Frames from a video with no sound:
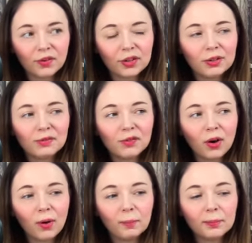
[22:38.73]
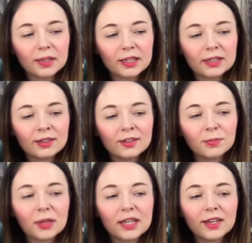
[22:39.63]
or you've not been
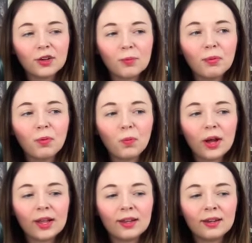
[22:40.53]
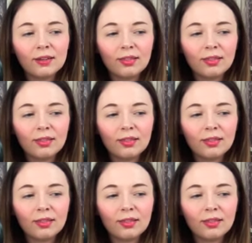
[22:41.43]
speaking up when